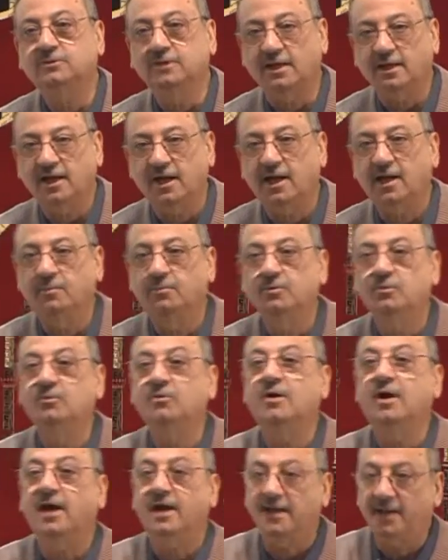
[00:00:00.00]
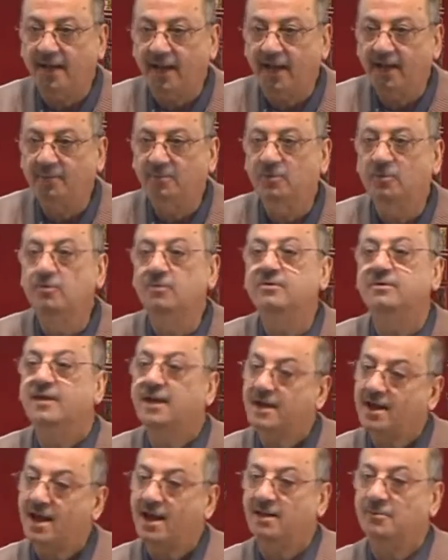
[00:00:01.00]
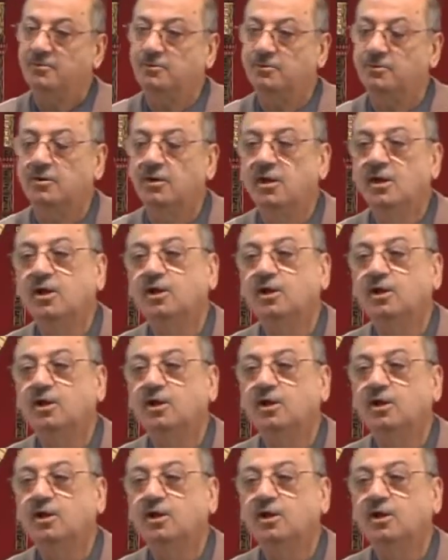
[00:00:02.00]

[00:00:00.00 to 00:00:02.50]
tanamu, anamu, nanamu.